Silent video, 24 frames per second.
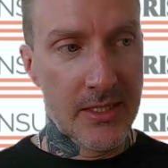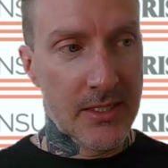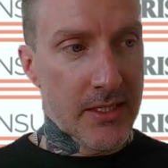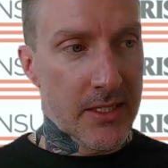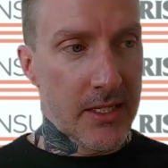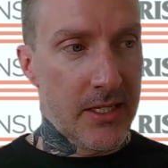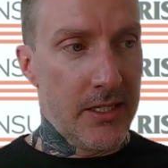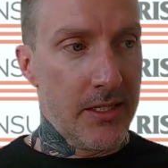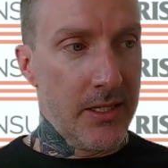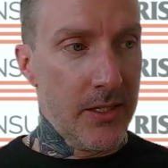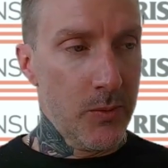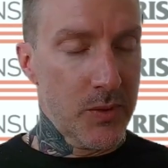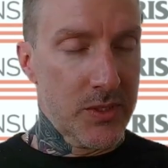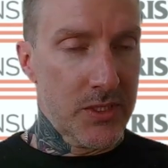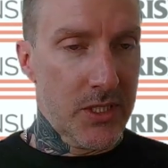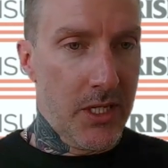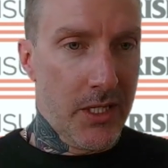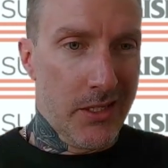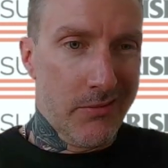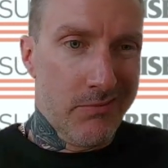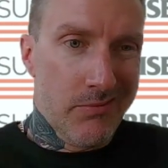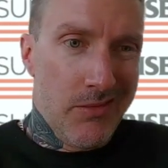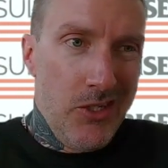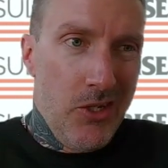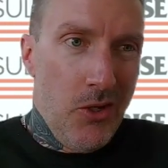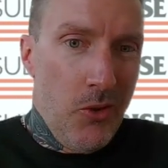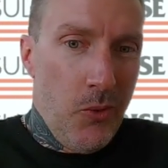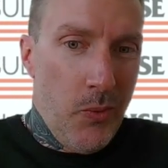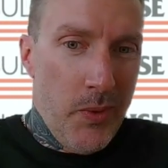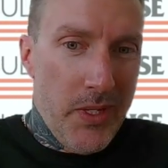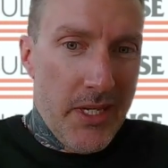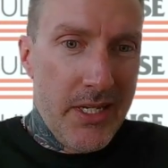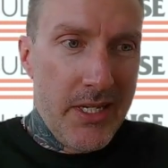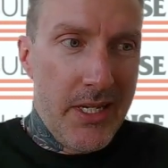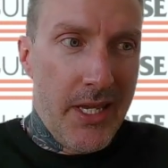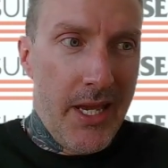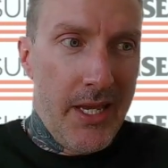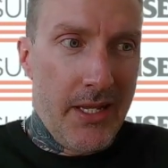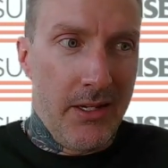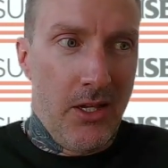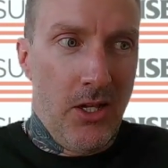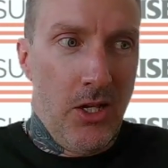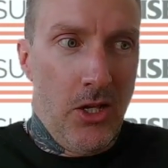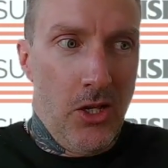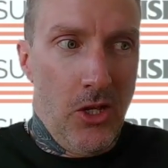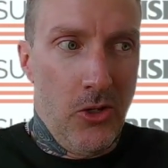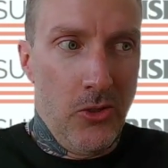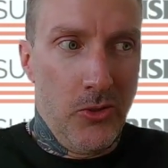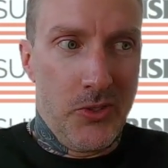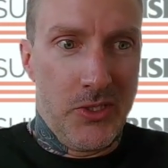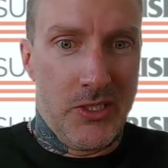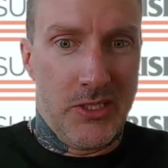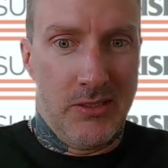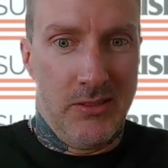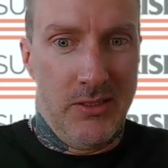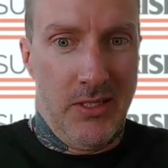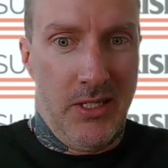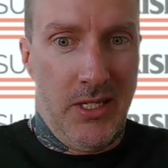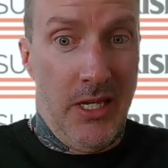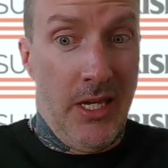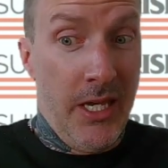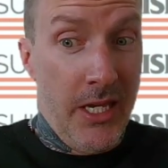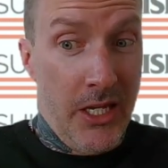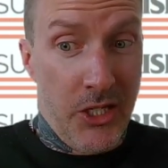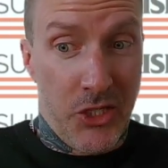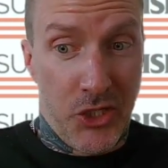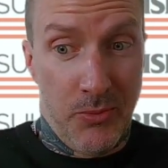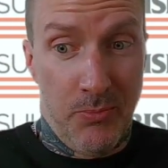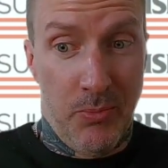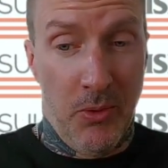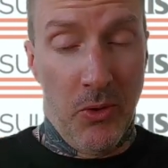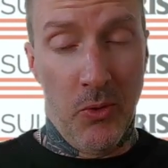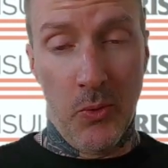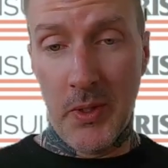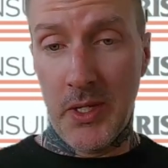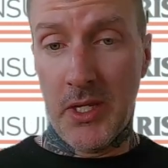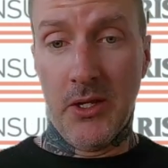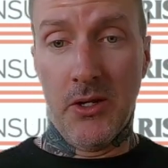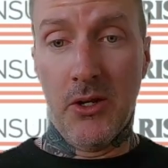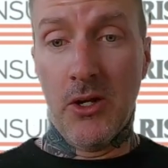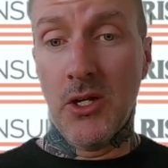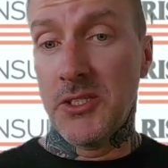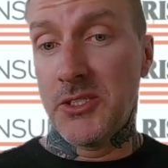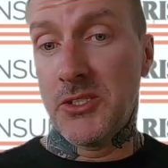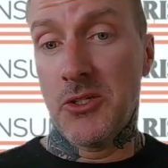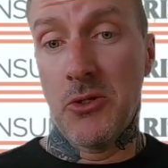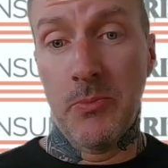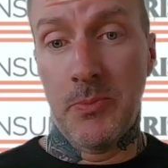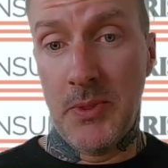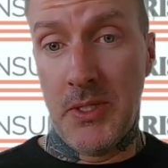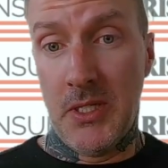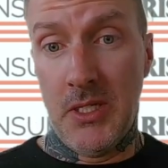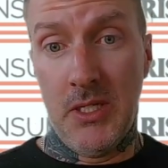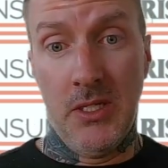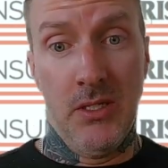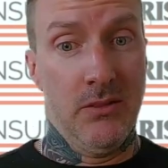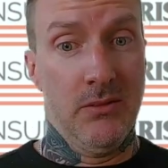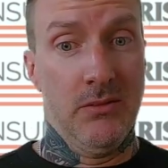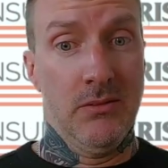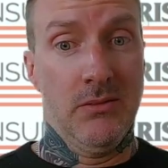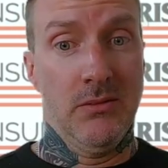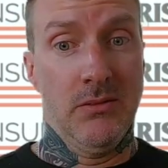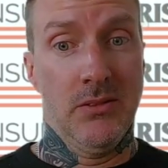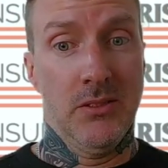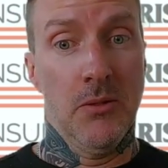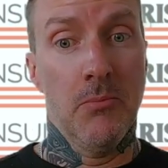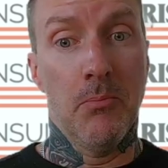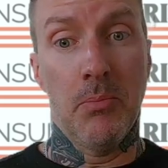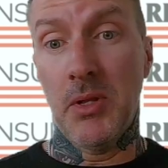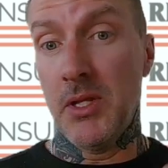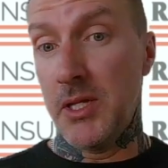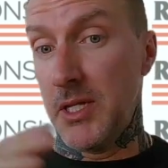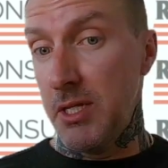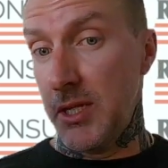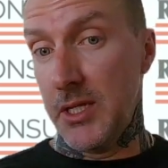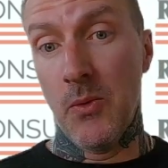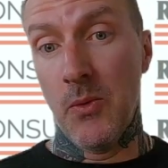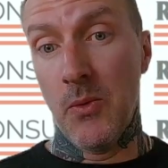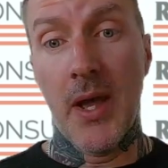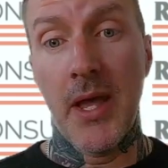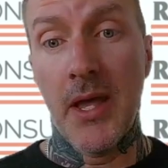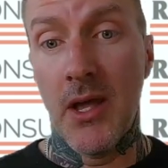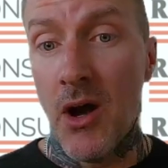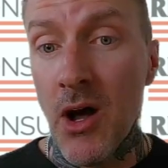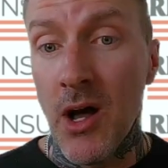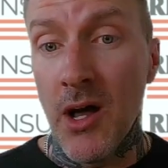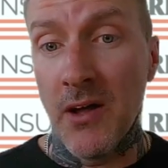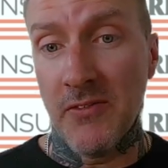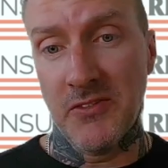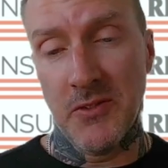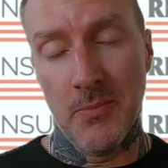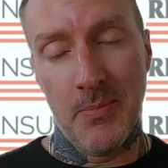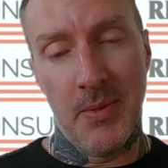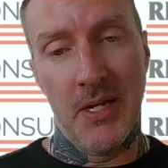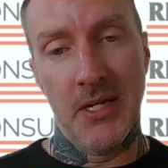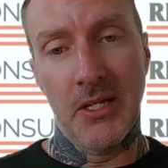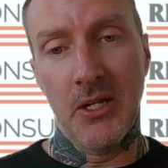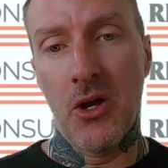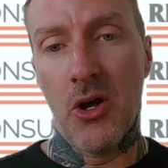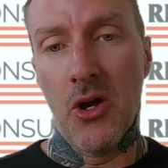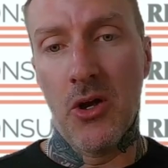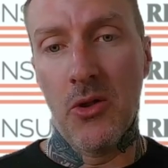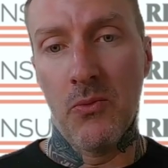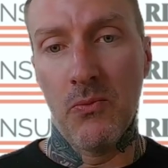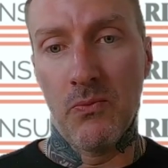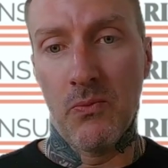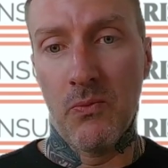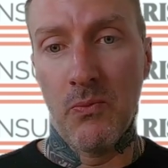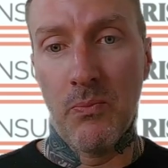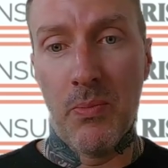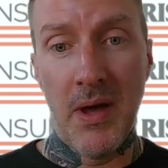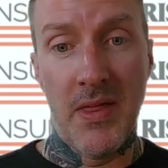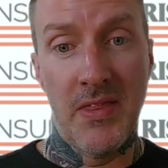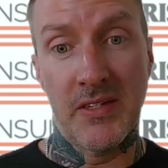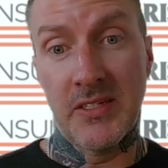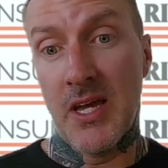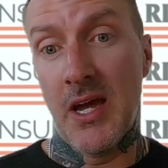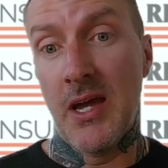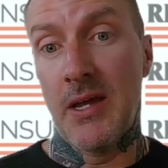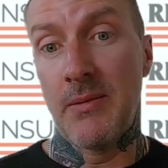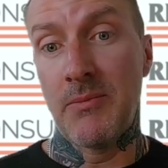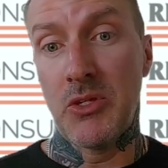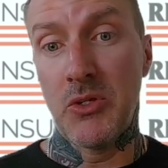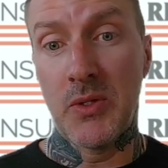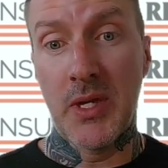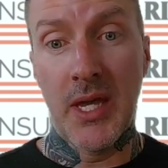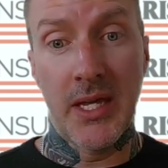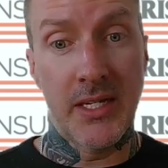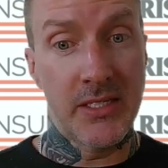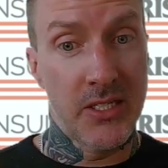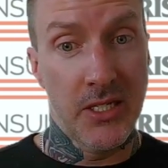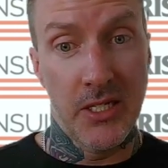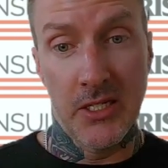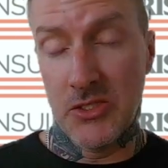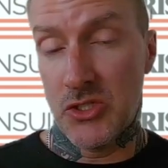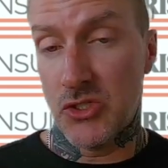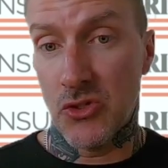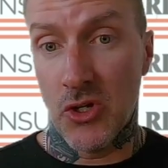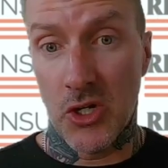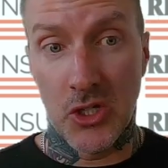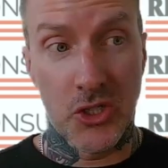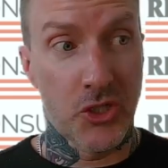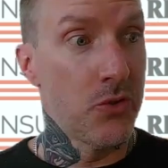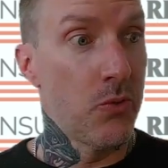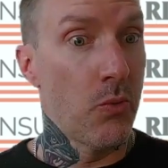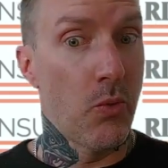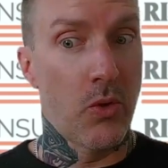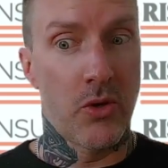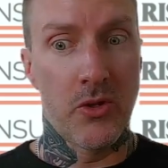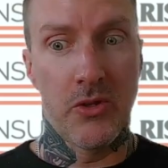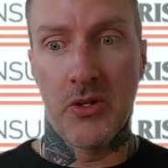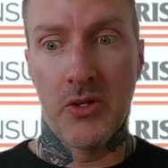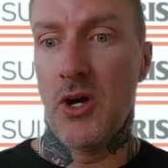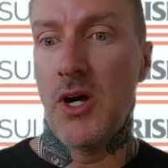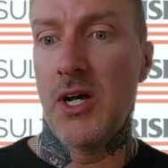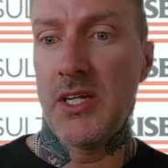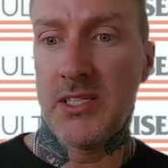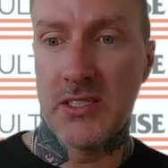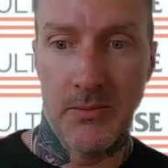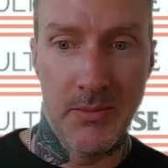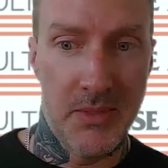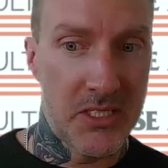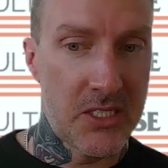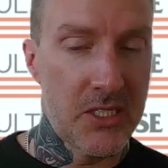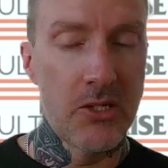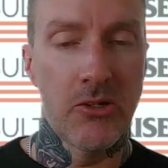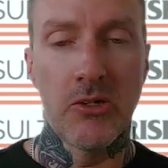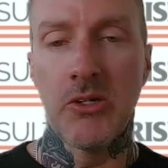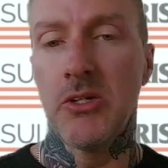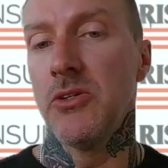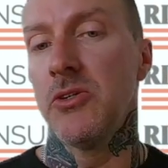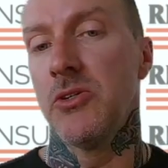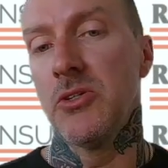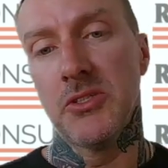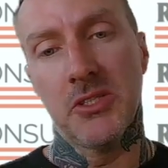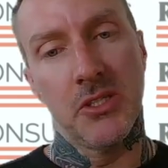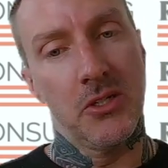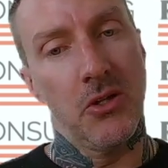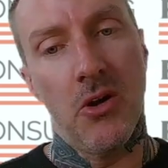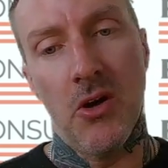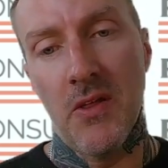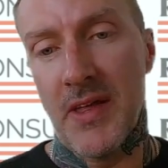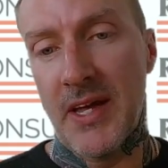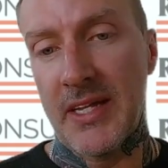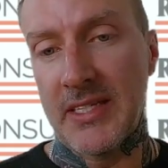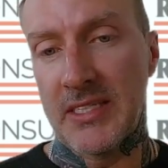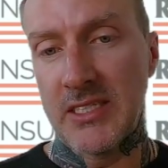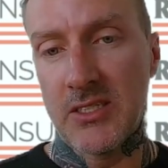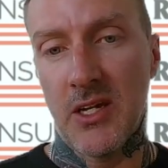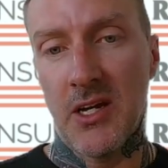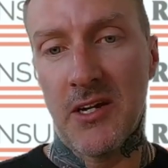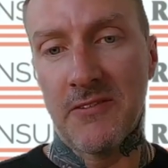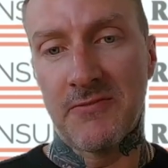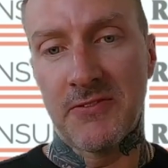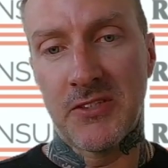And he was like, we can get close-ish, but we could also be completely way off depending on by the time you get to construction, what are the cost of materials and all that stuff.